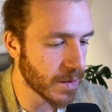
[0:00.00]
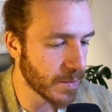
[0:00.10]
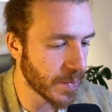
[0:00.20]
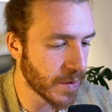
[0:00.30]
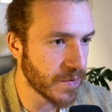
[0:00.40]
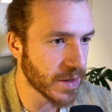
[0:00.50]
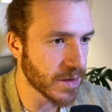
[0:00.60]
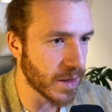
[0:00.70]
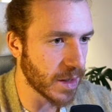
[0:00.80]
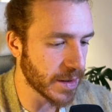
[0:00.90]

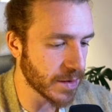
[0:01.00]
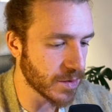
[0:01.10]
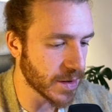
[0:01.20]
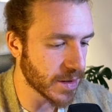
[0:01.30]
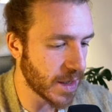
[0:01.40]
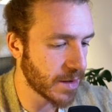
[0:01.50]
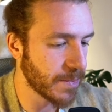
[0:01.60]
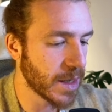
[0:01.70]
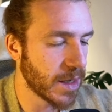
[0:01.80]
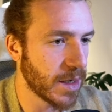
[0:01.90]
Perfect, so I'll add it to the state,
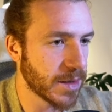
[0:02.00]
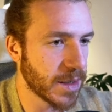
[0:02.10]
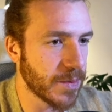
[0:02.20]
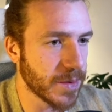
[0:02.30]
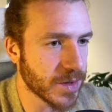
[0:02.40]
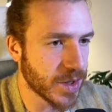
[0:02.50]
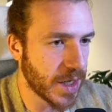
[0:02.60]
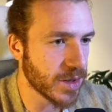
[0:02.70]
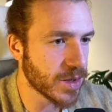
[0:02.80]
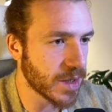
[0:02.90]
and then I will
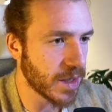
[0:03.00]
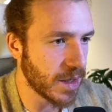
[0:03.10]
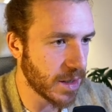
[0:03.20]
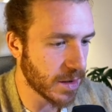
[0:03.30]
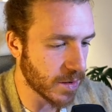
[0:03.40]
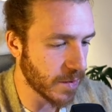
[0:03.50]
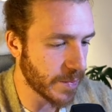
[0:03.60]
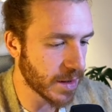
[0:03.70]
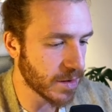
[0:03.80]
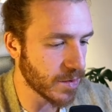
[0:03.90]
change the init
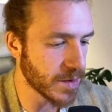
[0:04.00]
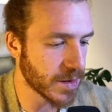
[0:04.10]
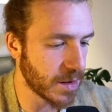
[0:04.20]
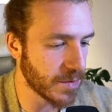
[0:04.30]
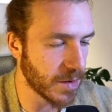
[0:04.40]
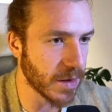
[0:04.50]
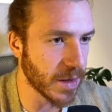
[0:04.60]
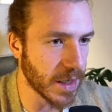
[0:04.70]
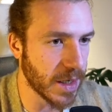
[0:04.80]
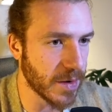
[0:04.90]
callback to, instead of
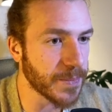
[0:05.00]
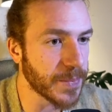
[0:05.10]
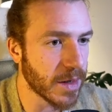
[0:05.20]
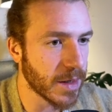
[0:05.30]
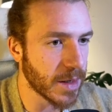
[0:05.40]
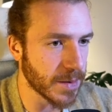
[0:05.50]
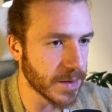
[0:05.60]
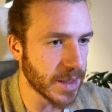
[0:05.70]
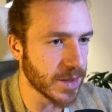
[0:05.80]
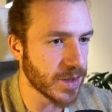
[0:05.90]
logging here, I'm
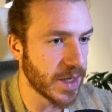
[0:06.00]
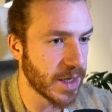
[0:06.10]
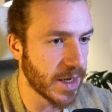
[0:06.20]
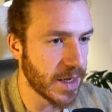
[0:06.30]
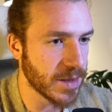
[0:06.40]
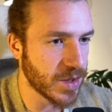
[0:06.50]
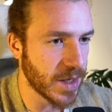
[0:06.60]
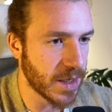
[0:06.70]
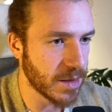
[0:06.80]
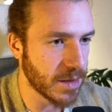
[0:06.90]
going to say case
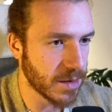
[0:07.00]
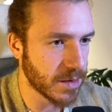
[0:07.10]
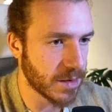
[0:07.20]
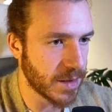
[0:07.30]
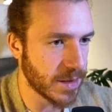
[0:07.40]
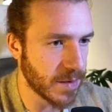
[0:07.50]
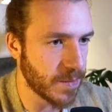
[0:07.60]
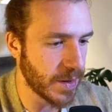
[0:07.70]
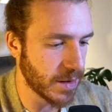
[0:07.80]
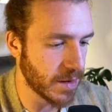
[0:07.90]
gen
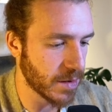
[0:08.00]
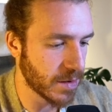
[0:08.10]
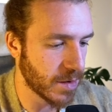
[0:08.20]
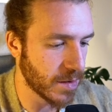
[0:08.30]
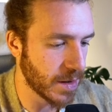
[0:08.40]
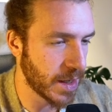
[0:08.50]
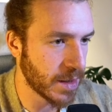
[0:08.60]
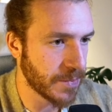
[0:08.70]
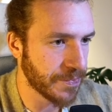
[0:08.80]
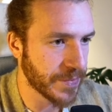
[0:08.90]

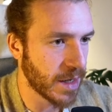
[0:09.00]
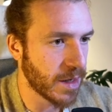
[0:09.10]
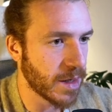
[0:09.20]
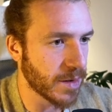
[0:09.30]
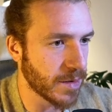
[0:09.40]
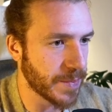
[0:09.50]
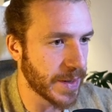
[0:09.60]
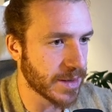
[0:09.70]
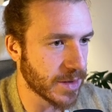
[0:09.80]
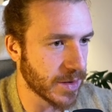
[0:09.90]
tcp.connect. I'm going to
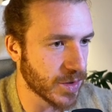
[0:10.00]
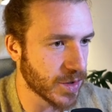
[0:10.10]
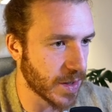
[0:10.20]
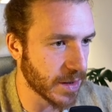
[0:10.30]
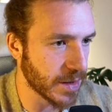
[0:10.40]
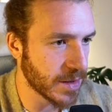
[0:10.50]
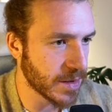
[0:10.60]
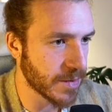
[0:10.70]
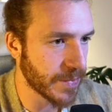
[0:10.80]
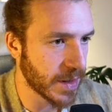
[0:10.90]
pass a char
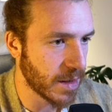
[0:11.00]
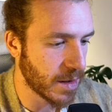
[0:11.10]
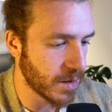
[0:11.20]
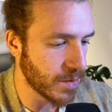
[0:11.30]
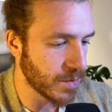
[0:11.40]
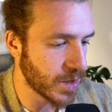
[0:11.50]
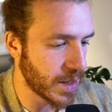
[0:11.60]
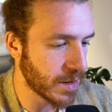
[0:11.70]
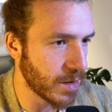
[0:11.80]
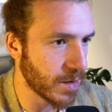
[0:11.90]
list to
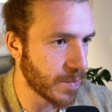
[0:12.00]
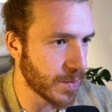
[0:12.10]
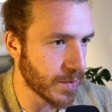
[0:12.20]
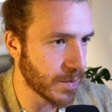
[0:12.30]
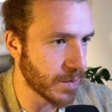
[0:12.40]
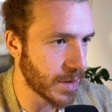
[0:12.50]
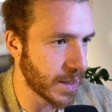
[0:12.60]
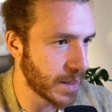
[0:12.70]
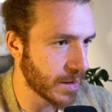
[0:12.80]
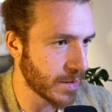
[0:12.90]

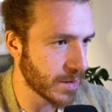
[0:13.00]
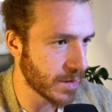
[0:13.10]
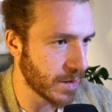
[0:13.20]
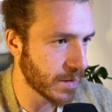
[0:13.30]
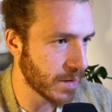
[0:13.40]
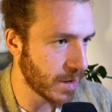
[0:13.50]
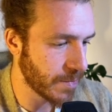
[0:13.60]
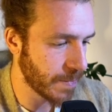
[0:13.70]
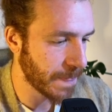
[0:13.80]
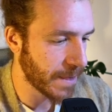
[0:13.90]

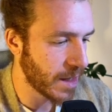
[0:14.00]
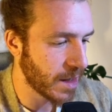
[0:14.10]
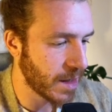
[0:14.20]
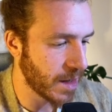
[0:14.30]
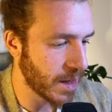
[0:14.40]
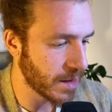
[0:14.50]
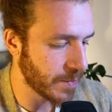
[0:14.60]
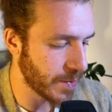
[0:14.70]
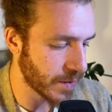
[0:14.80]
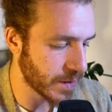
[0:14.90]
chat.protohackers.com, and
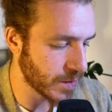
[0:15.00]
the port is